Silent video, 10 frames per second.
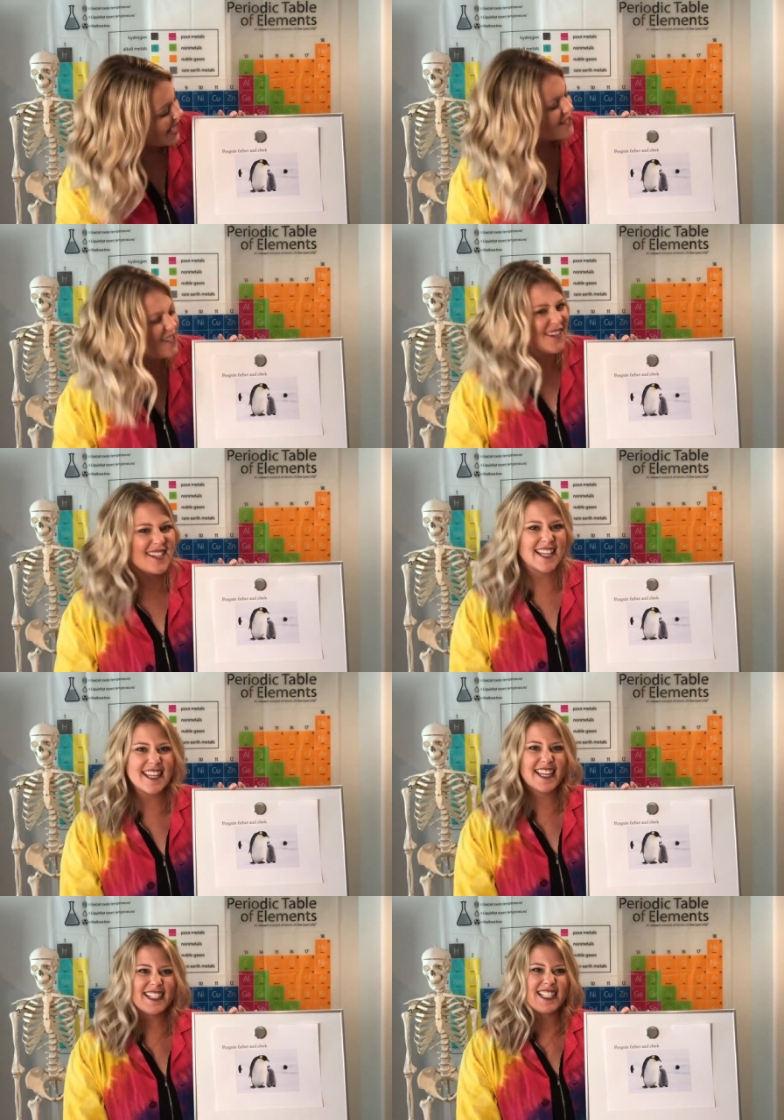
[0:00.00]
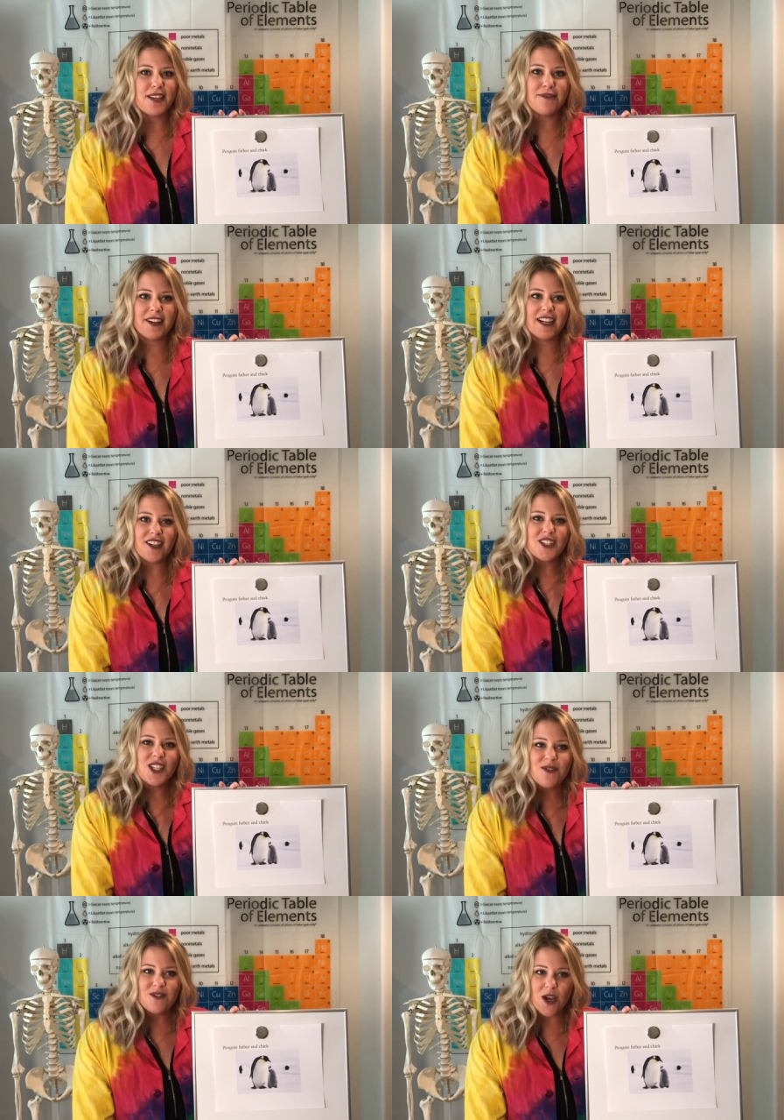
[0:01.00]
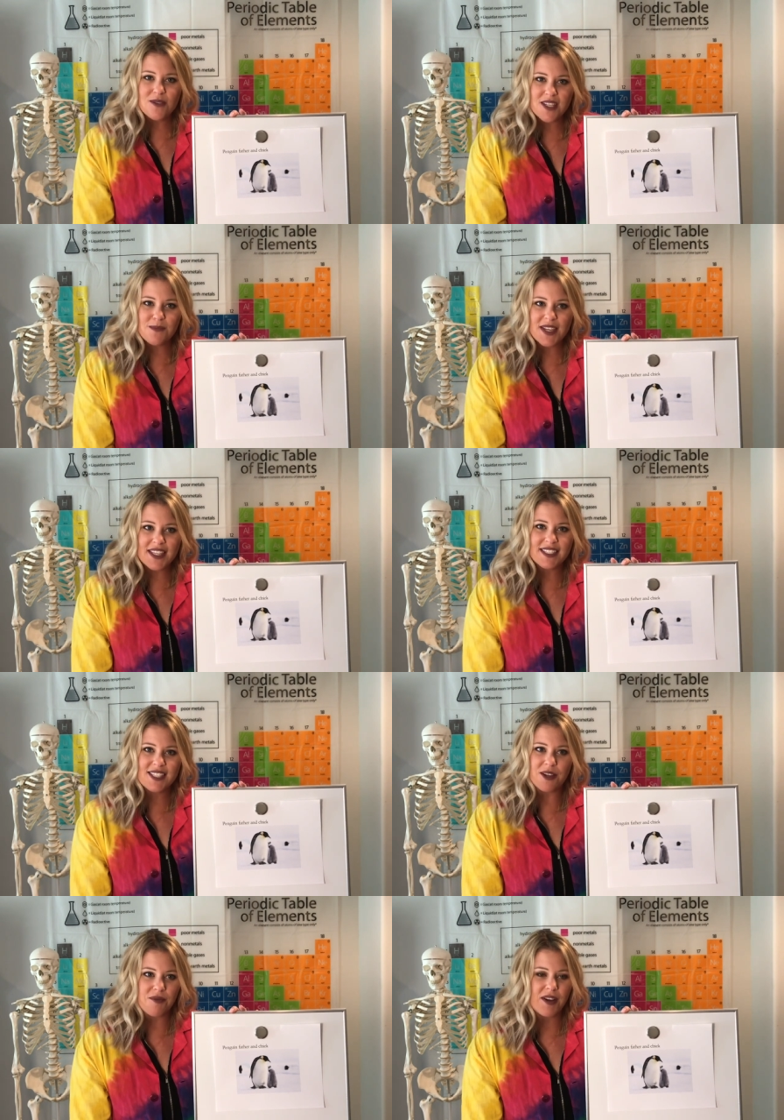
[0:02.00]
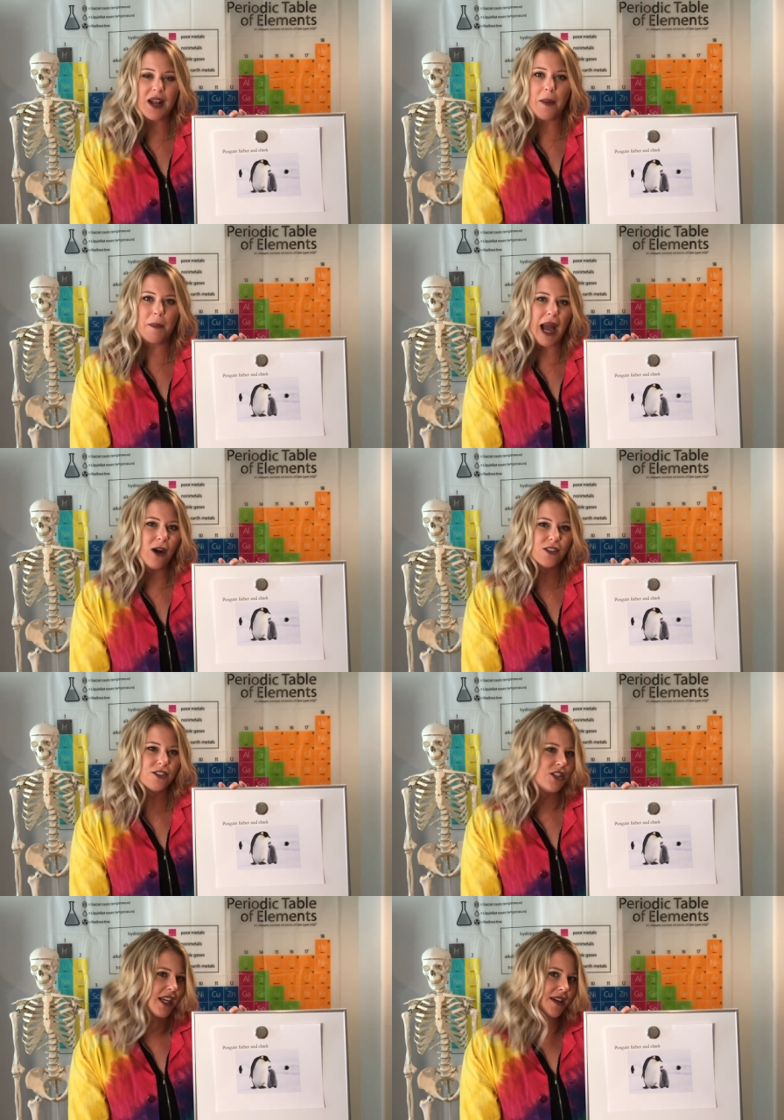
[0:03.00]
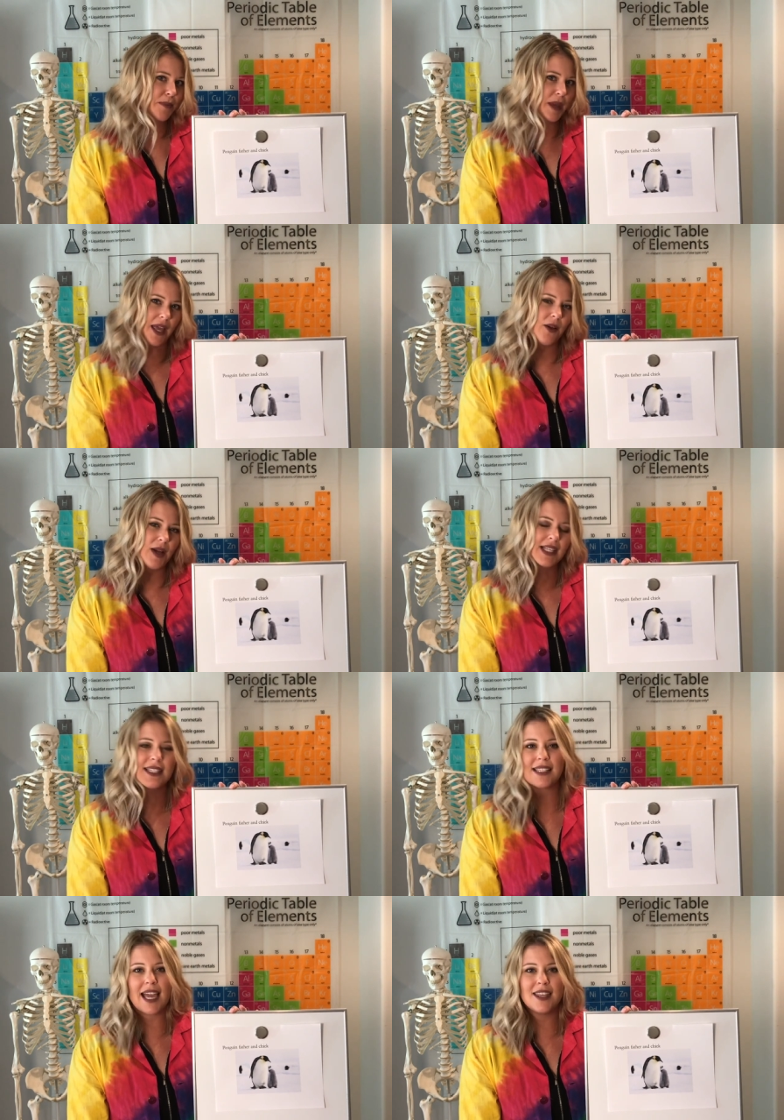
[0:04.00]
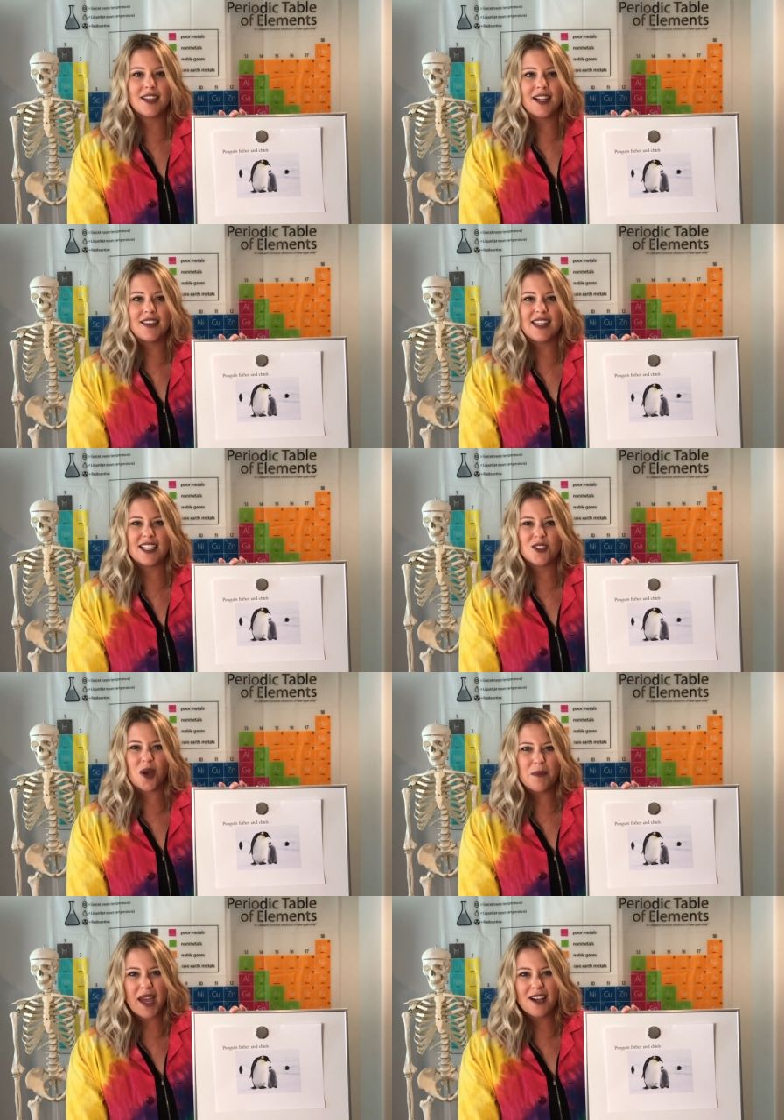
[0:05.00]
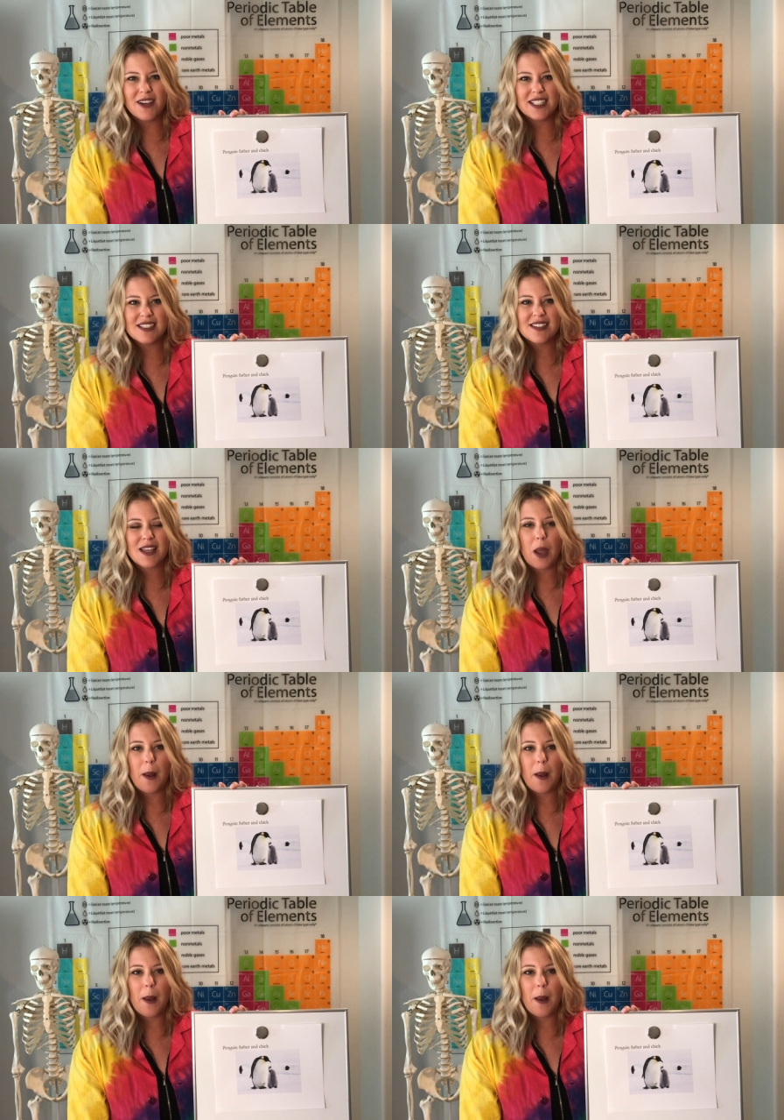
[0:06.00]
Do you notice anything different, or do you know something that's different about chick penguins and the adult penguins?